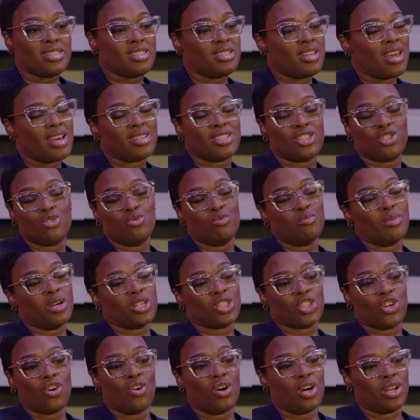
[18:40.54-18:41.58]
That's too
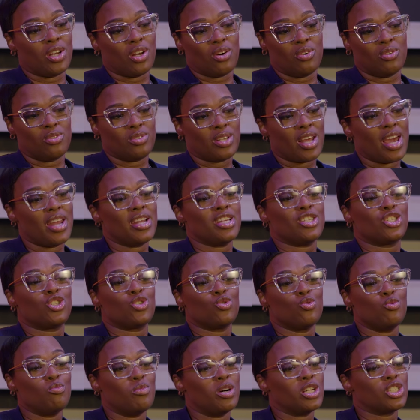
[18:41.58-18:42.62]
much going on. That is
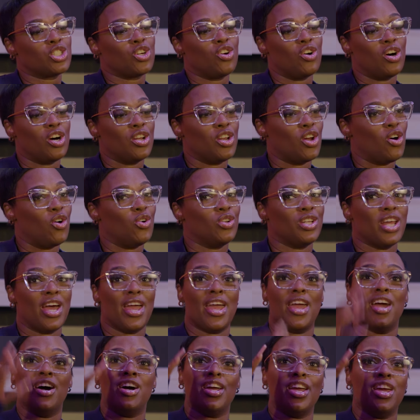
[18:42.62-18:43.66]
too much going on.
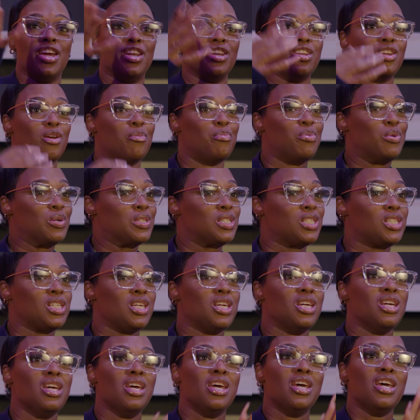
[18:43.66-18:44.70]
The air hitting the
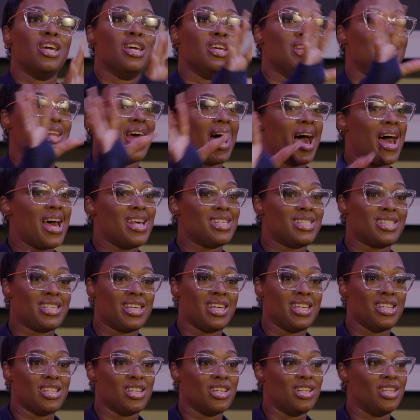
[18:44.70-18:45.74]
pussy. Now it's
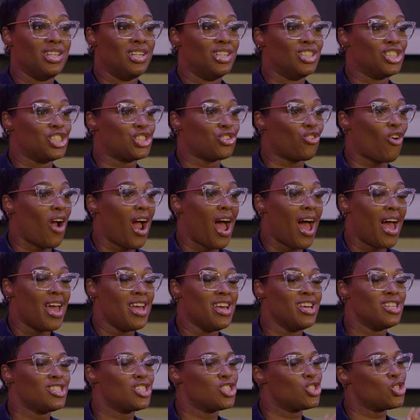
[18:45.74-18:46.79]
getting a little dry.
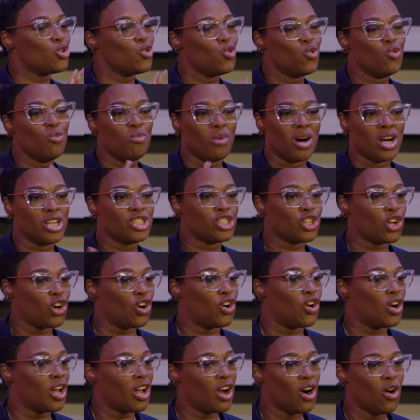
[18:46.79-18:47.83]
It's too much
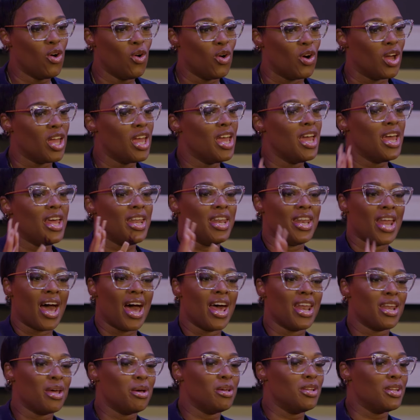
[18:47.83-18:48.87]
going on.
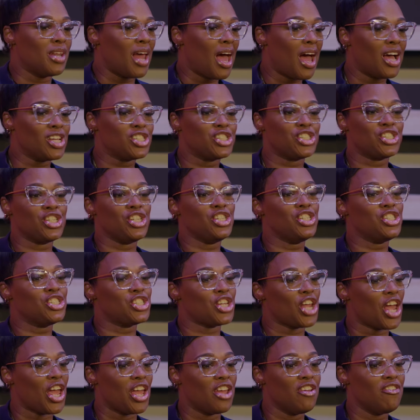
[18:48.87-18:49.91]
Now she
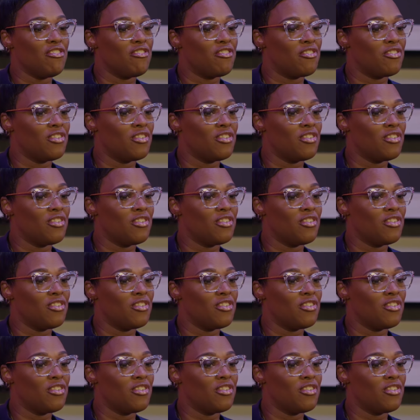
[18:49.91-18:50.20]
chafes.